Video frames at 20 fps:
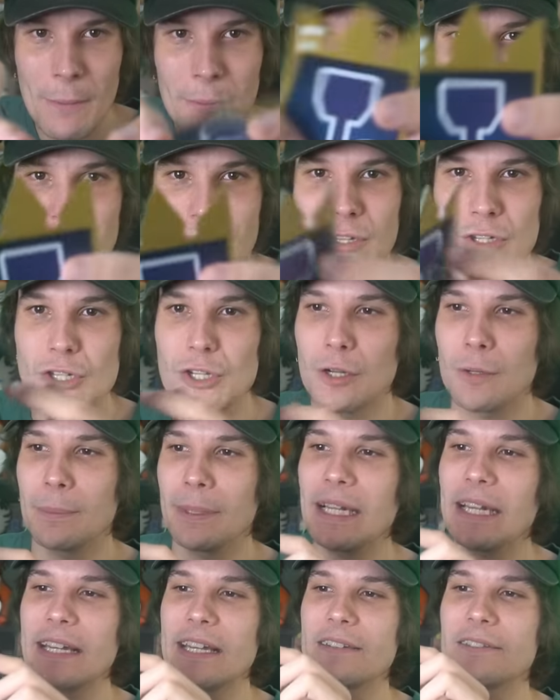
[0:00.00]
would mean the
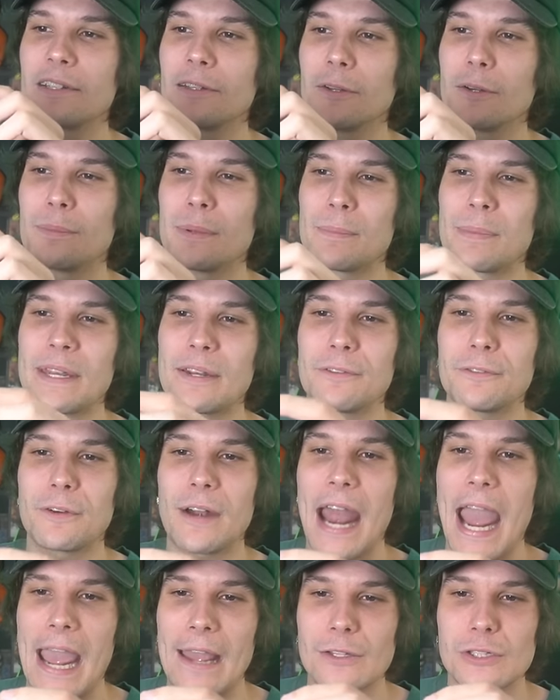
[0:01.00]
durability is a little bit better
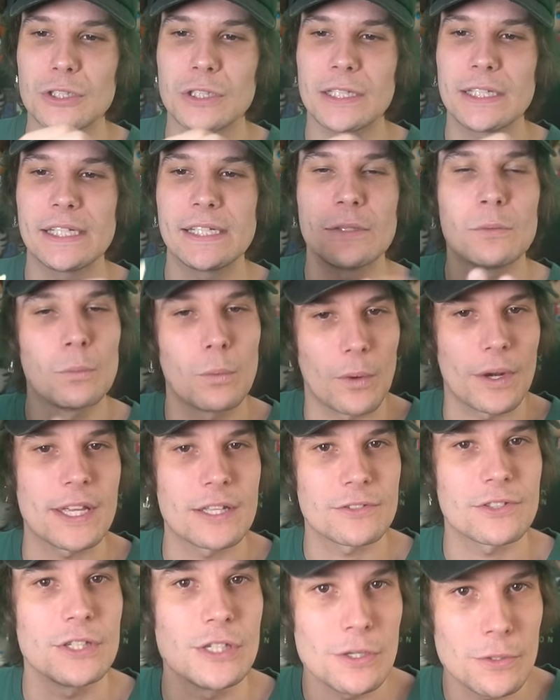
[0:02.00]
for actually
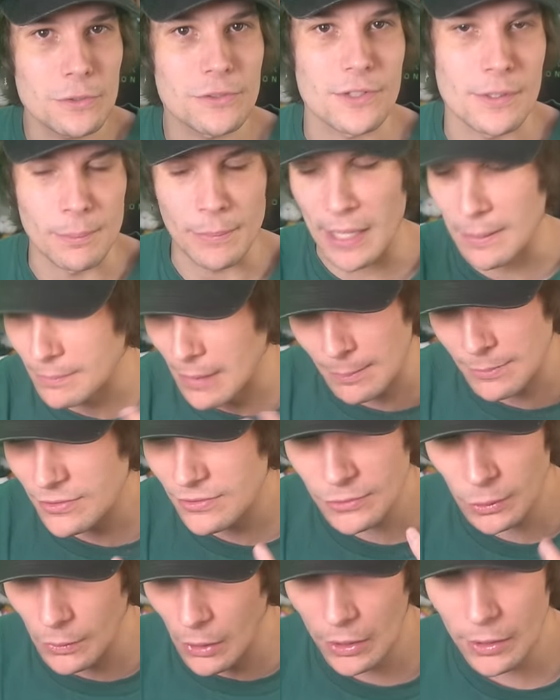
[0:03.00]
wanting to use them, but I'm, I'm
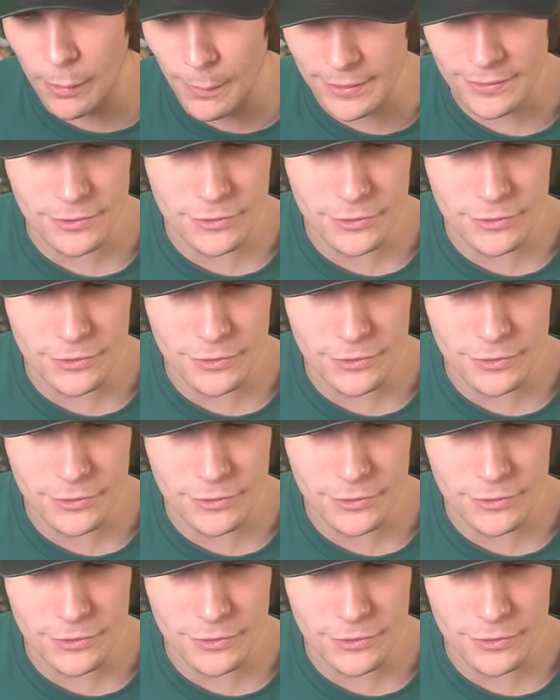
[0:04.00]
still not going to